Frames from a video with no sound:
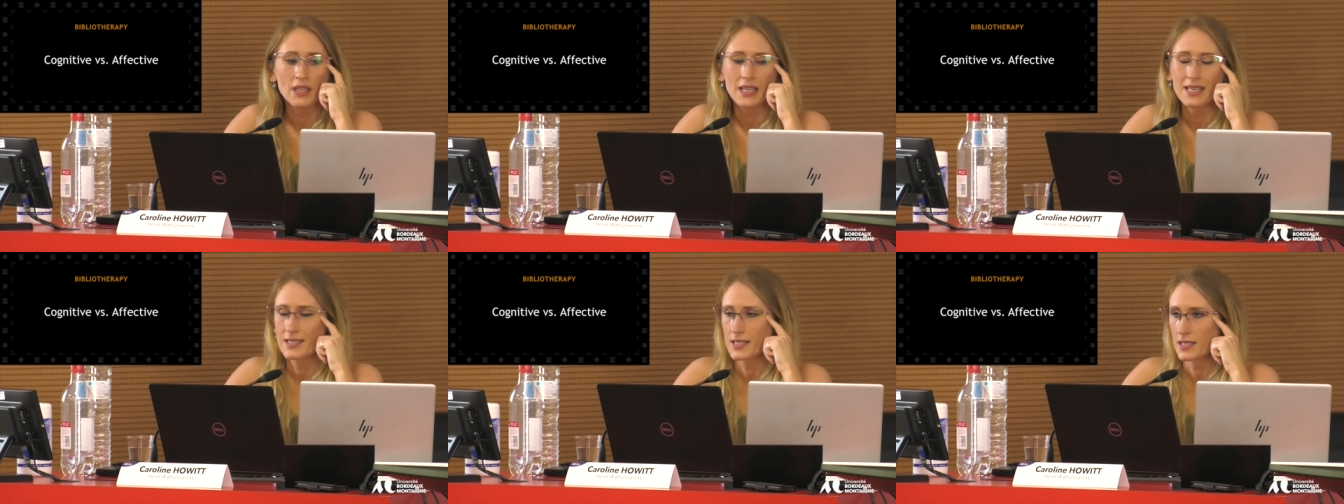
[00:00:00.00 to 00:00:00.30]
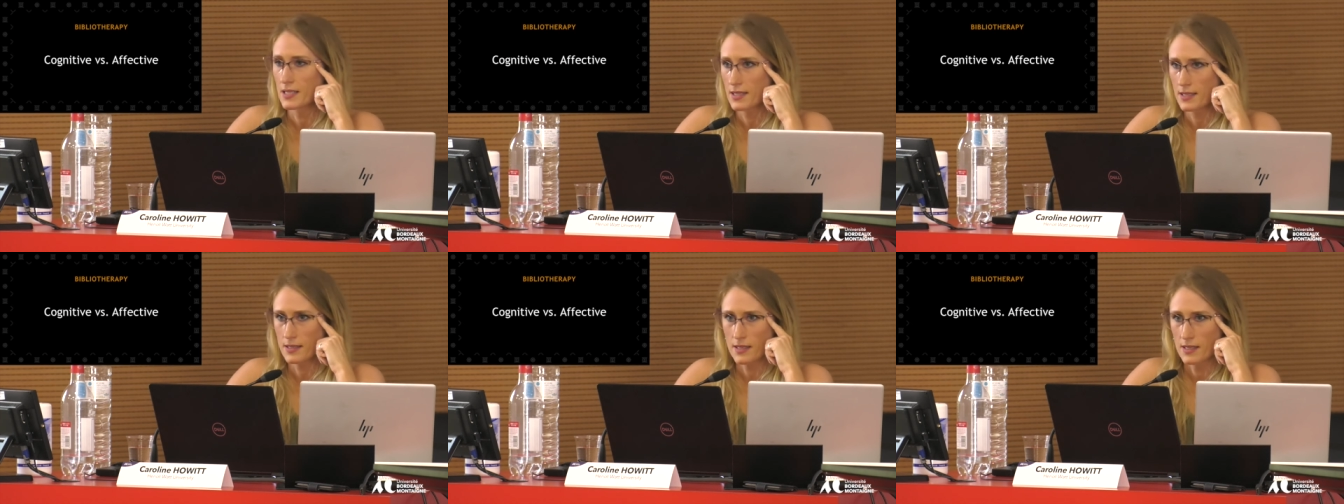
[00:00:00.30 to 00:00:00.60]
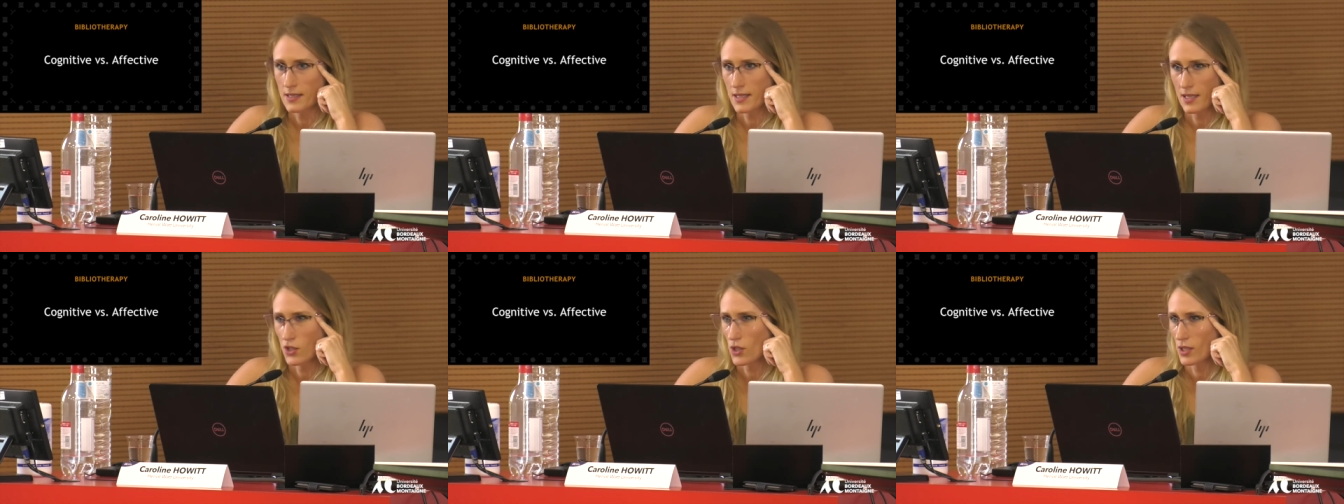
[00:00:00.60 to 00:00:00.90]
It's
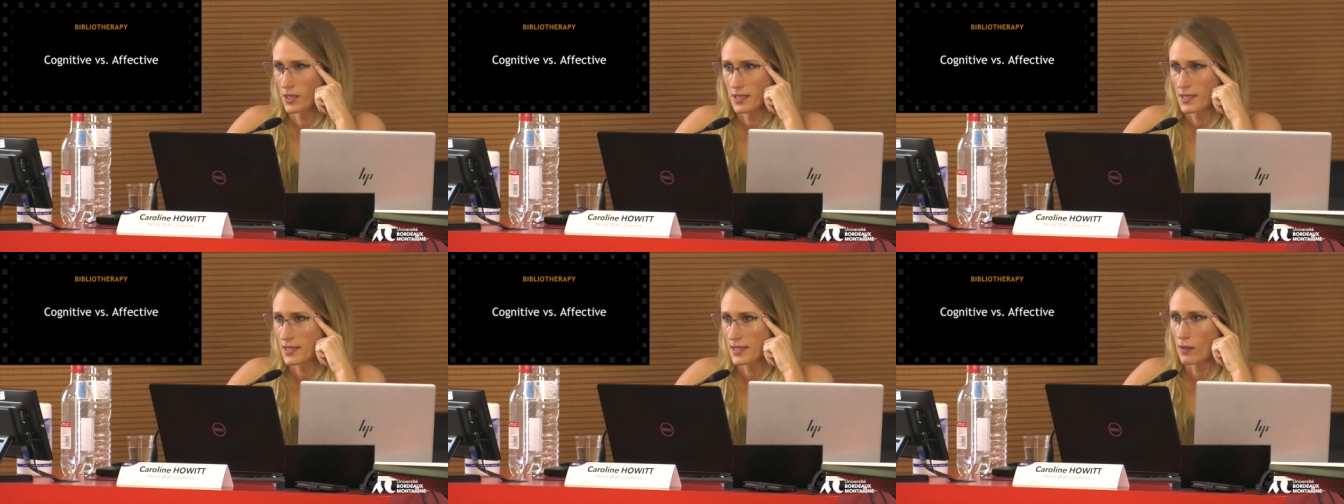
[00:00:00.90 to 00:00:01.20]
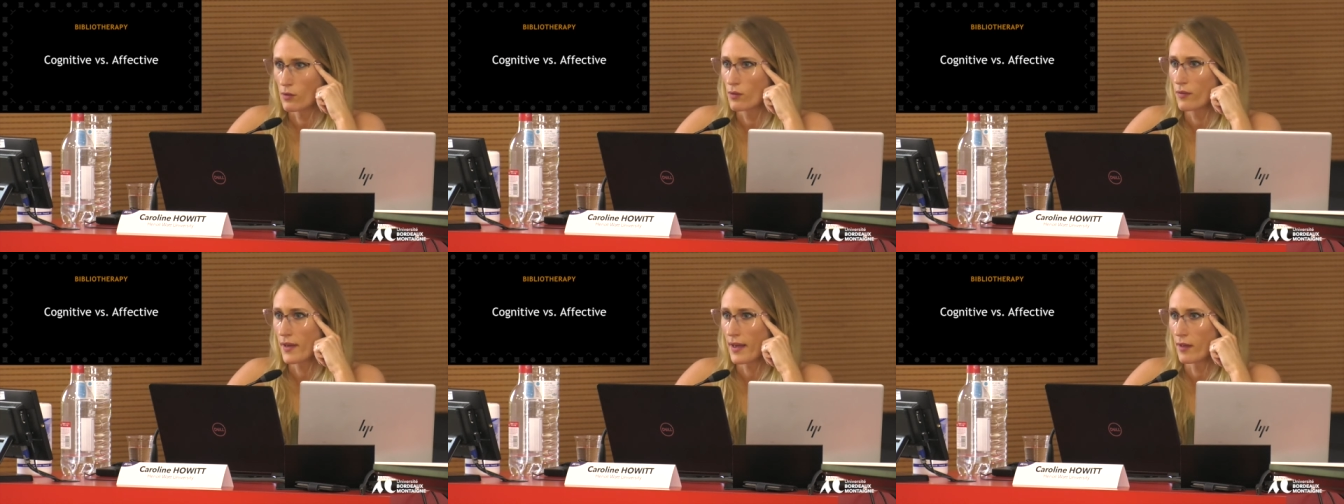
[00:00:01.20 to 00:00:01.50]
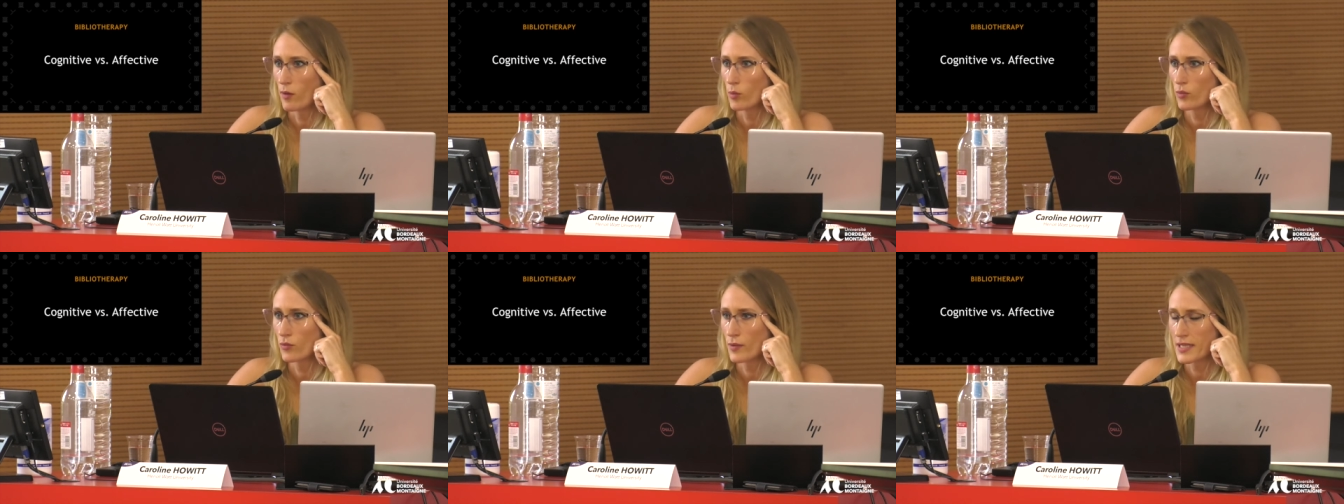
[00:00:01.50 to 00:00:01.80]
essentially a
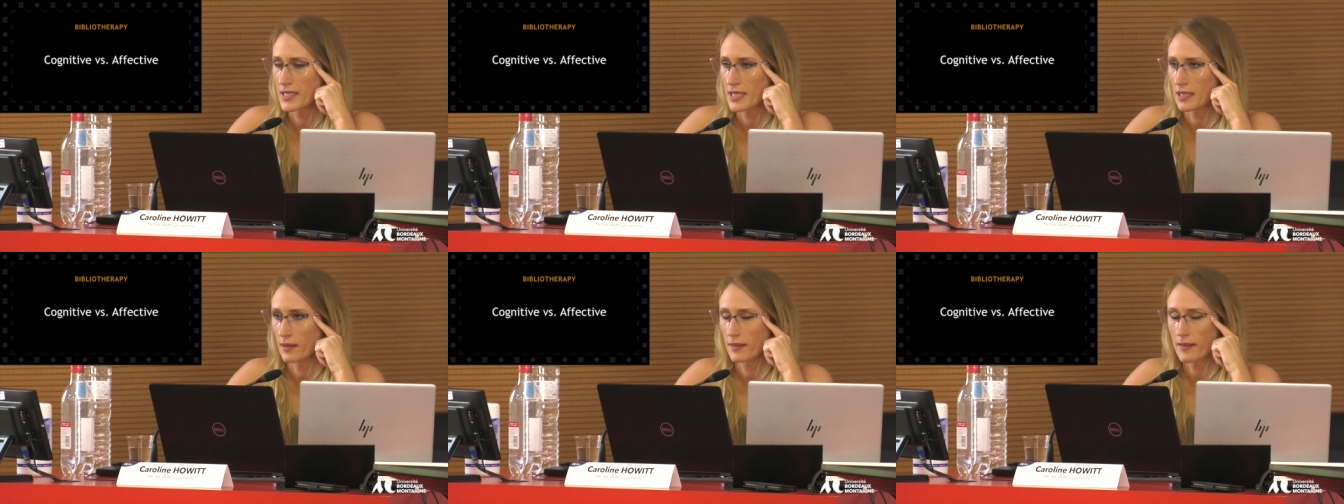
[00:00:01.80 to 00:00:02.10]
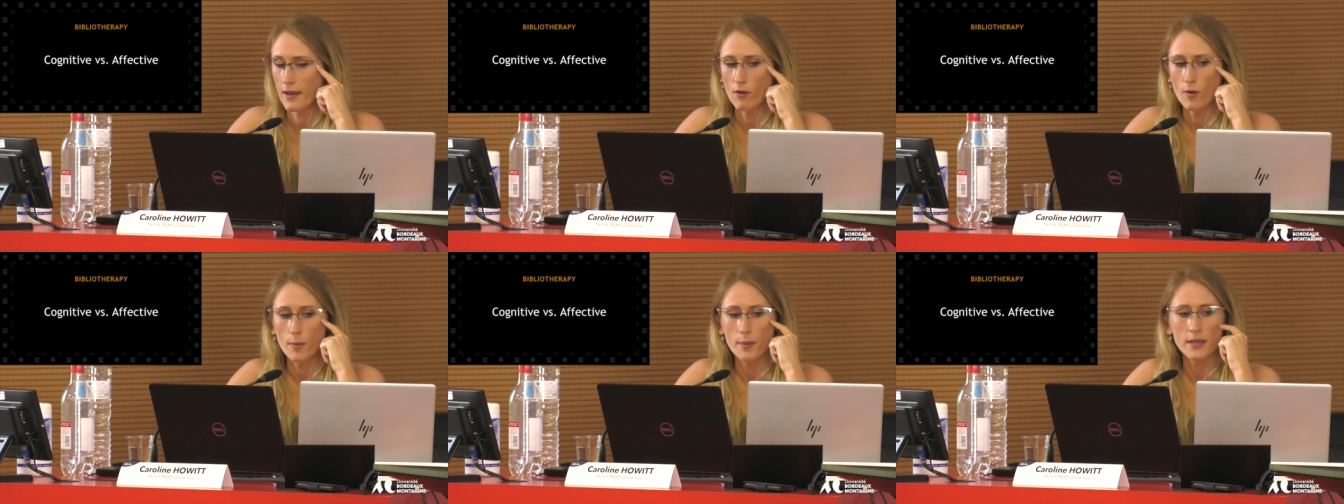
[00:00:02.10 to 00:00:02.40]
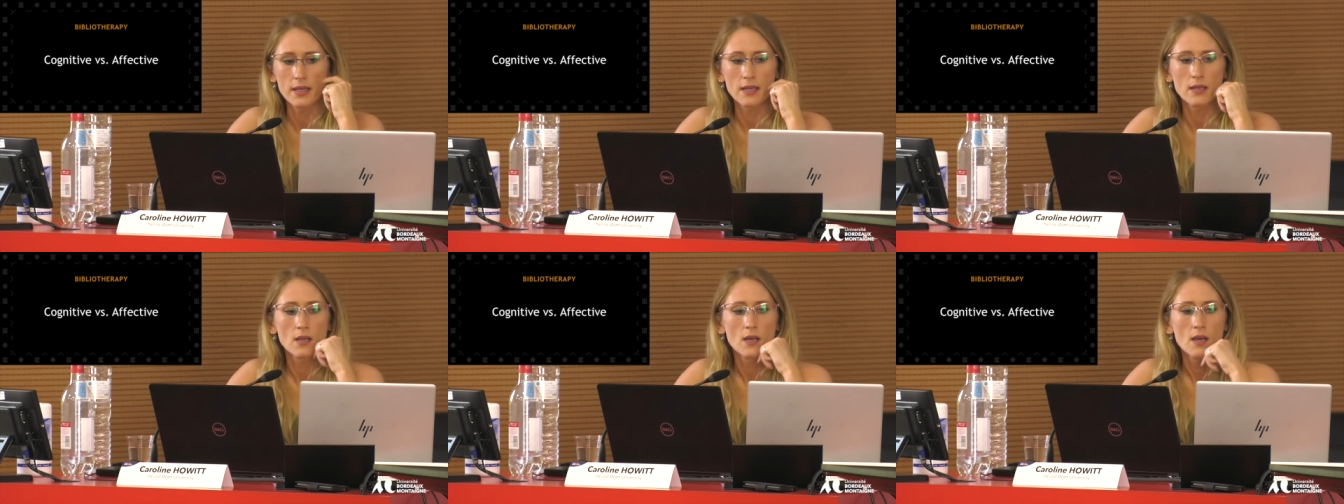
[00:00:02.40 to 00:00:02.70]
self-help reading
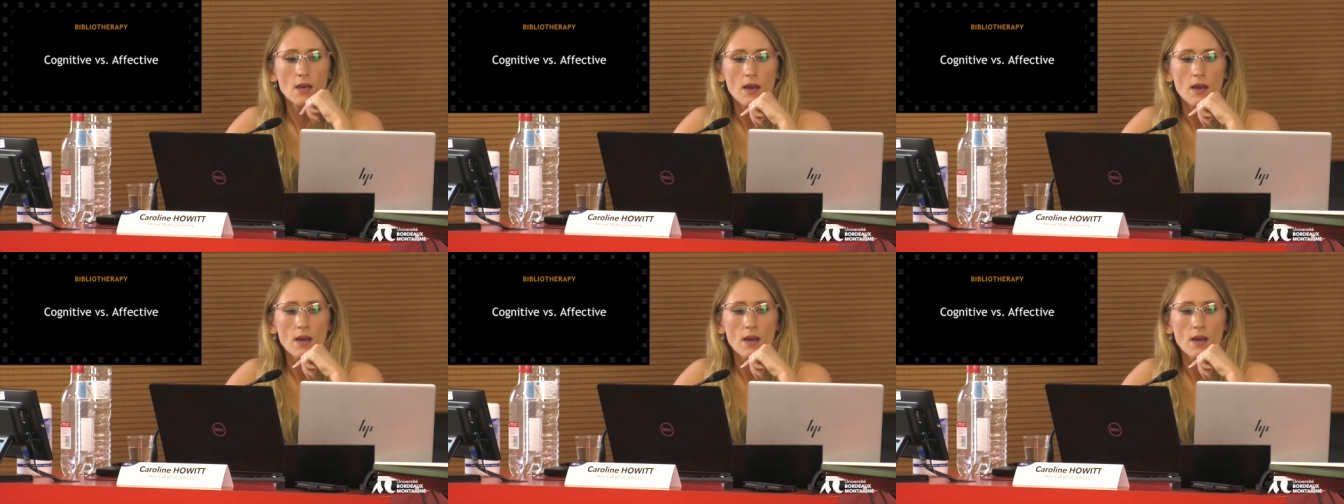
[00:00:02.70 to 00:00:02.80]
therapy